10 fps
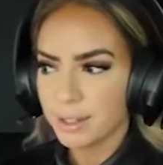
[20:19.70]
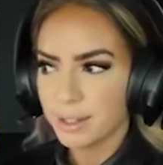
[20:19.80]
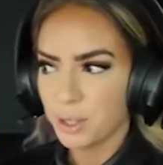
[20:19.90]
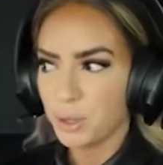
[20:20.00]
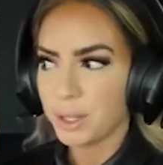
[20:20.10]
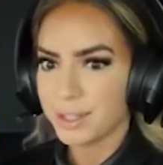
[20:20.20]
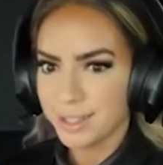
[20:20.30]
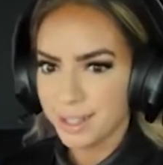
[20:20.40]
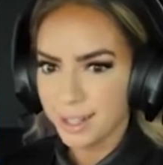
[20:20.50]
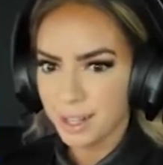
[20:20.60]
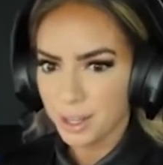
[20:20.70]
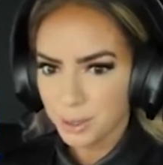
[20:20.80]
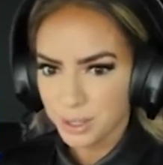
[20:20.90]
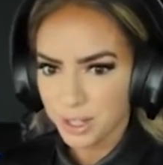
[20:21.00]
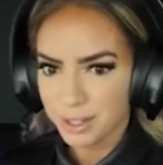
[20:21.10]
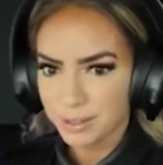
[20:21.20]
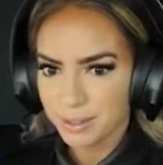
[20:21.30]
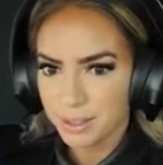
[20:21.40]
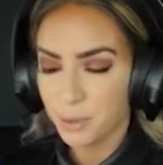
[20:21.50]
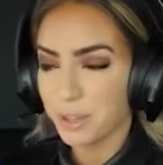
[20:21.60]
you can see the ocean.
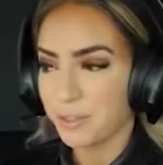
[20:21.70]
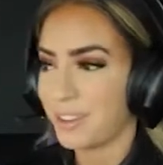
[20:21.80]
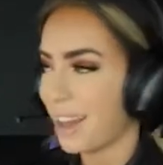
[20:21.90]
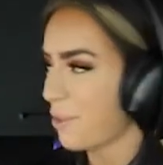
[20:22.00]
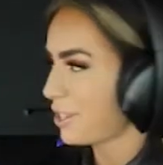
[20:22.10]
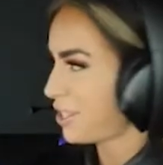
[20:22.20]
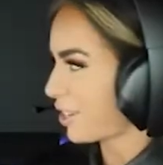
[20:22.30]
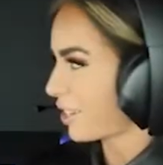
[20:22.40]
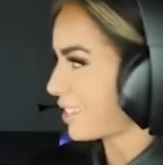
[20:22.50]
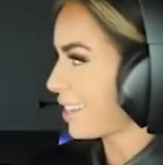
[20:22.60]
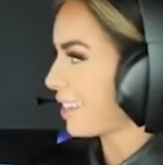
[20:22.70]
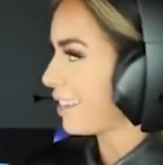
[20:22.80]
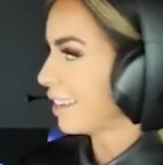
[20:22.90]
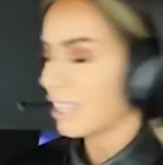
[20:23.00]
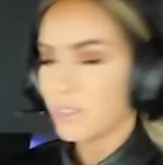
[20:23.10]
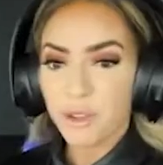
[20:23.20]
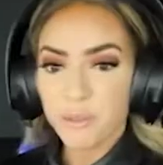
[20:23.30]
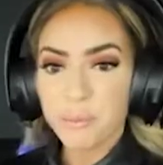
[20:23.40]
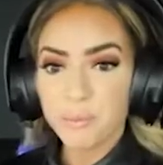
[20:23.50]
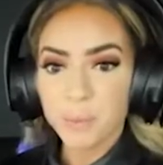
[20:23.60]
So I wish y'all could see.
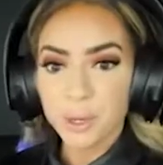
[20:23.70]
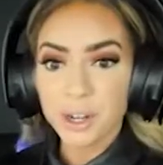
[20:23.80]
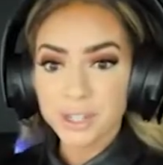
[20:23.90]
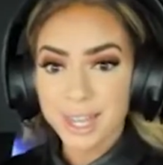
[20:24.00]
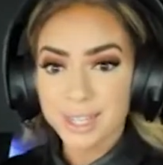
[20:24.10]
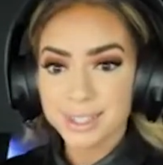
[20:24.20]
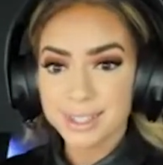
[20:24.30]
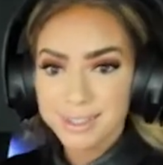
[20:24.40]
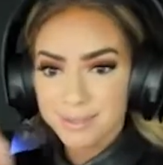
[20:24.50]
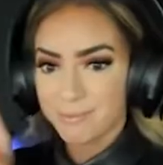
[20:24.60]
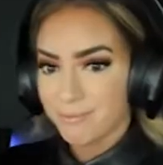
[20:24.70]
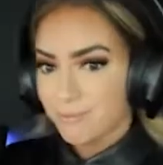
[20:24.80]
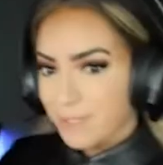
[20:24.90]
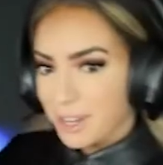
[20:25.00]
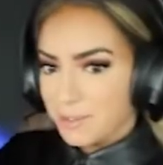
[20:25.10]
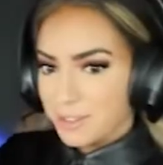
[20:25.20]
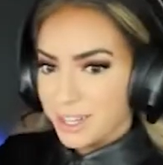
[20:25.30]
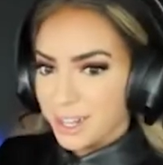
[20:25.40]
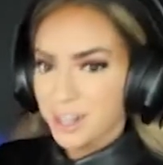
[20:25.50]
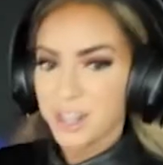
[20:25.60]
We've put our desks right over
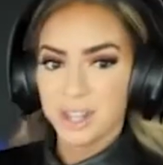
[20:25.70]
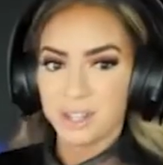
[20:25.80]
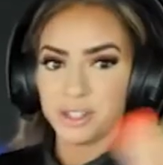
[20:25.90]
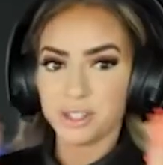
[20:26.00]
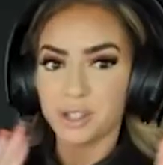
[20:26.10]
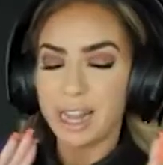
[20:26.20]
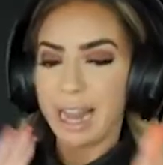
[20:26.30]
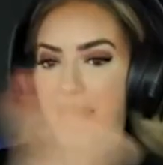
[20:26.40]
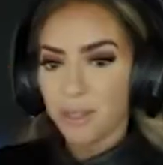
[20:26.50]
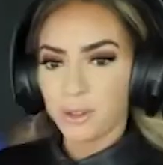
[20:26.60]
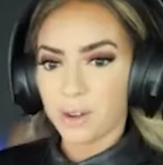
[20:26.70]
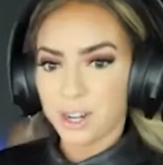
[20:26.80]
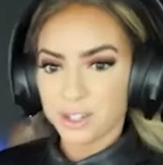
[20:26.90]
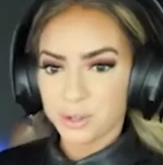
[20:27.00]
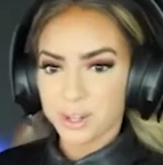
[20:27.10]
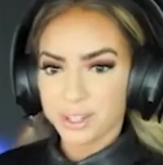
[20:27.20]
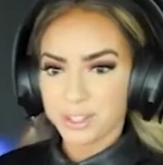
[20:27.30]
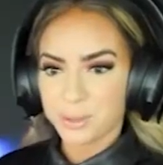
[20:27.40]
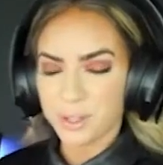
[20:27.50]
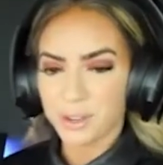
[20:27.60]
there, just looking out the garage door. And
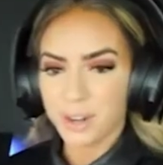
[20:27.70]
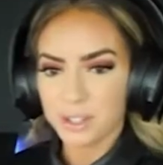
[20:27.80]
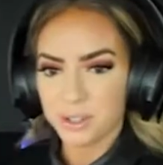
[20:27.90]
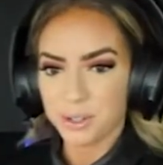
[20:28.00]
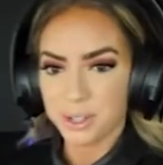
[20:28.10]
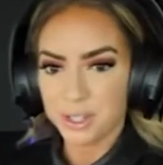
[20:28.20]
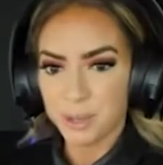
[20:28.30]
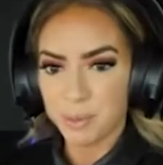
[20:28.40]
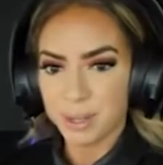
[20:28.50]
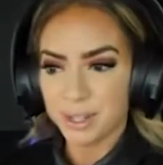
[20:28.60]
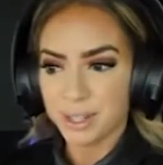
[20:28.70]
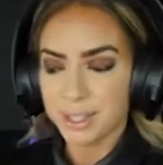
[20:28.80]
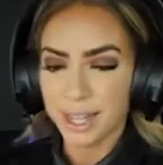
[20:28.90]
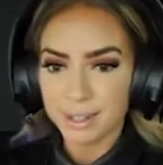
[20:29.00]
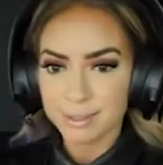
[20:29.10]
so when the garage door is open, it's like,